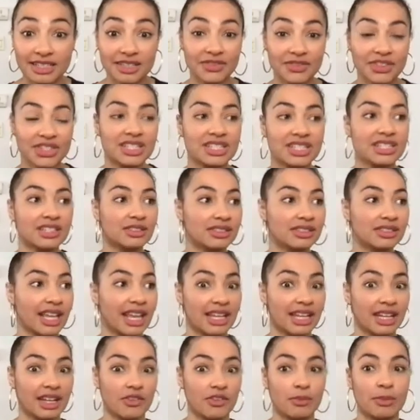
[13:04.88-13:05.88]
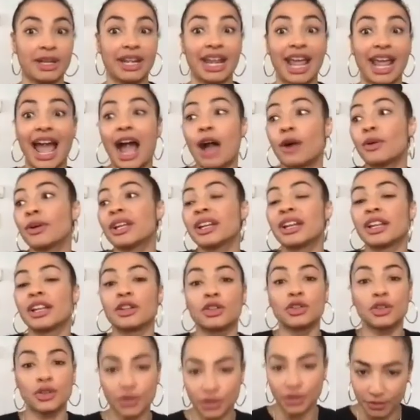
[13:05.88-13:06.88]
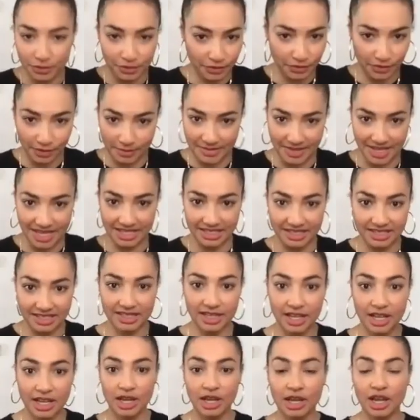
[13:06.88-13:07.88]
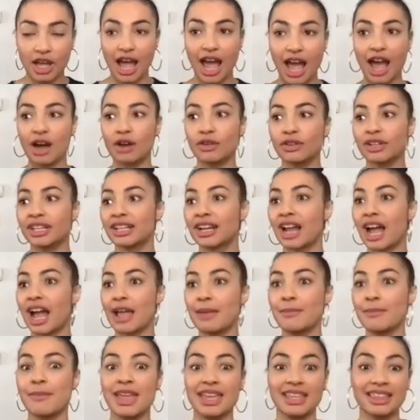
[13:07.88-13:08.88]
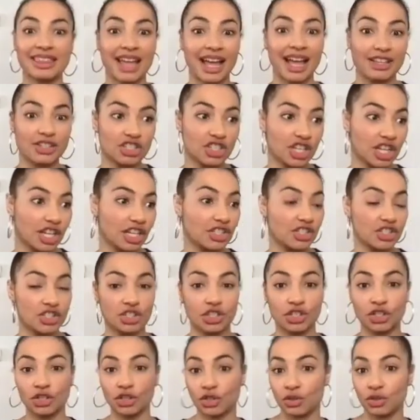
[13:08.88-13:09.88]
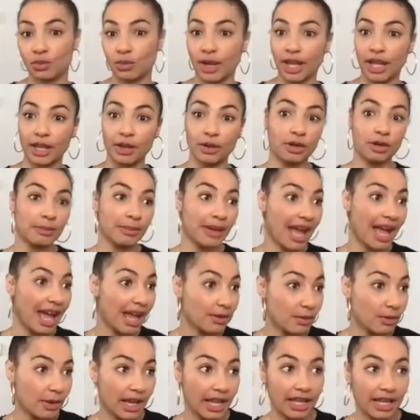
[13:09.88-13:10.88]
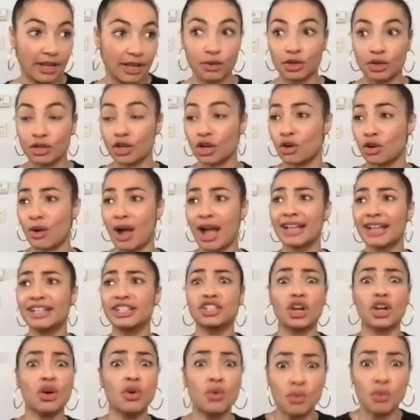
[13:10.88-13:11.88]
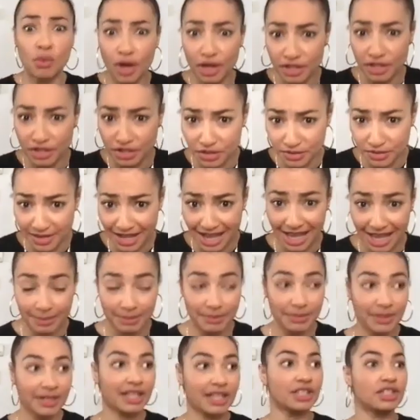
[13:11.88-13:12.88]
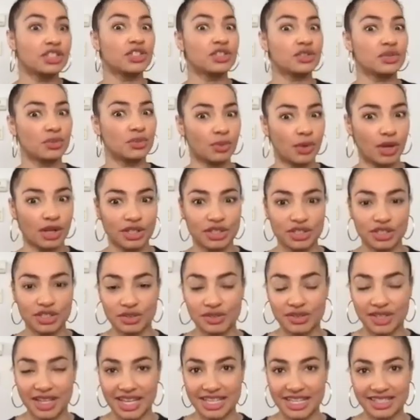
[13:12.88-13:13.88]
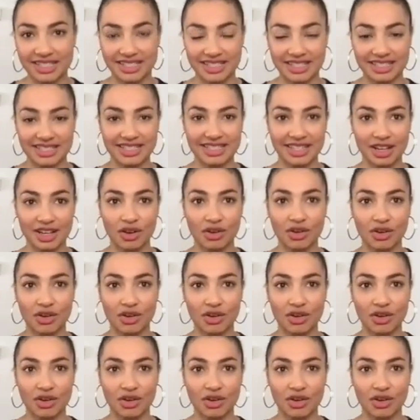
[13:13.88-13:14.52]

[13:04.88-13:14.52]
and still negative, but how can I learn from this? How can I make that change in a good way or a bad way, or go, I don't want to do that, but I do want to do this. And so